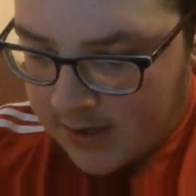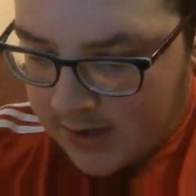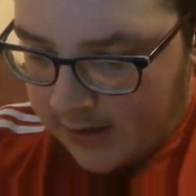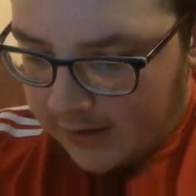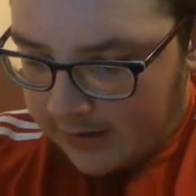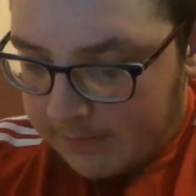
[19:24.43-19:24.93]

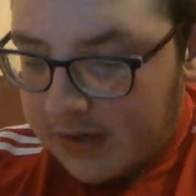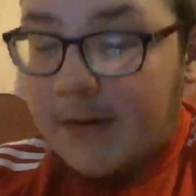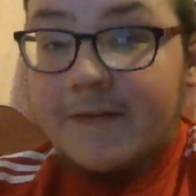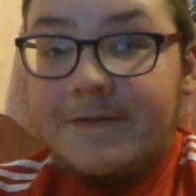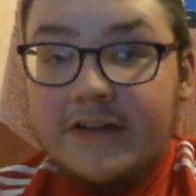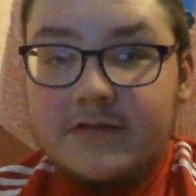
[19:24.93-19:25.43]

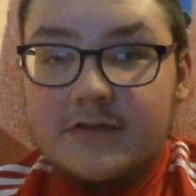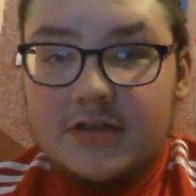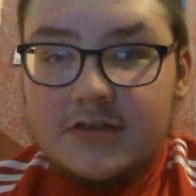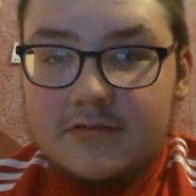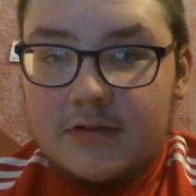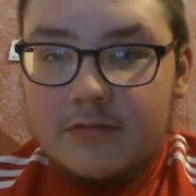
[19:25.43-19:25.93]
Miniman, thanks for
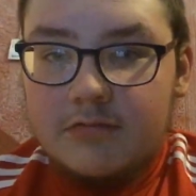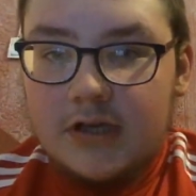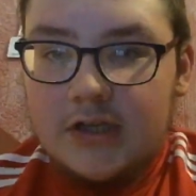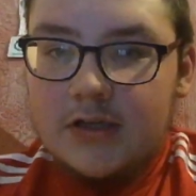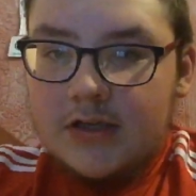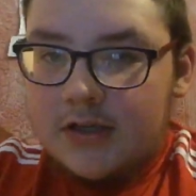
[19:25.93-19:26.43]
joining the stream as
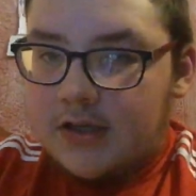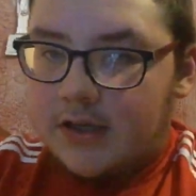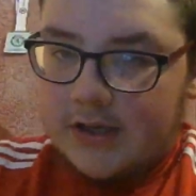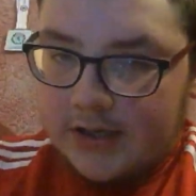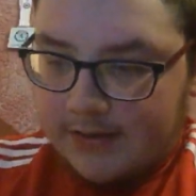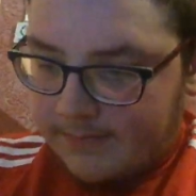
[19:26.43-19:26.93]
well.
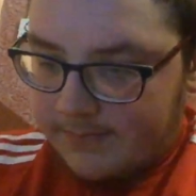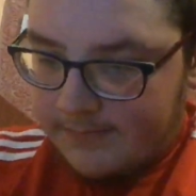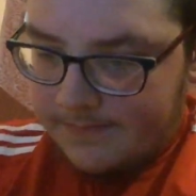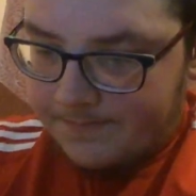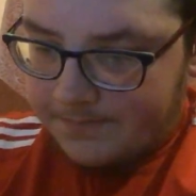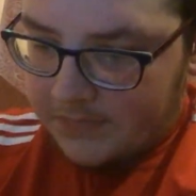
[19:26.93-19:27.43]
I
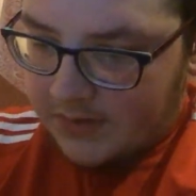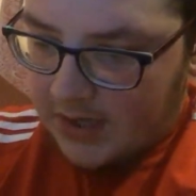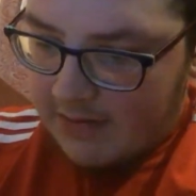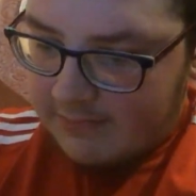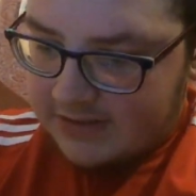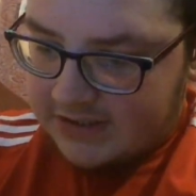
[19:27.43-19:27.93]

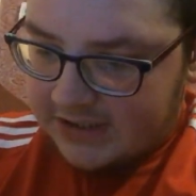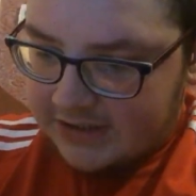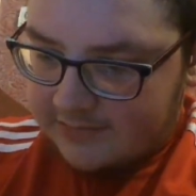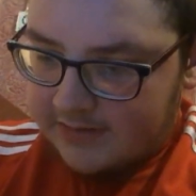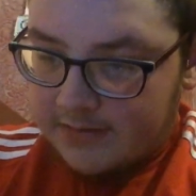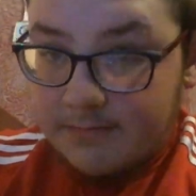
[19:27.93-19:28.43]
was the
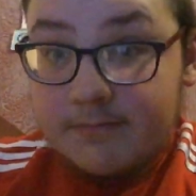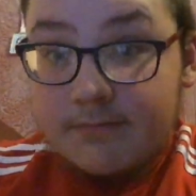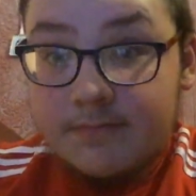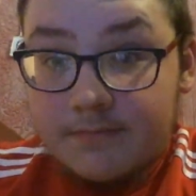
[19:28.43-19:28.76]
Extreme.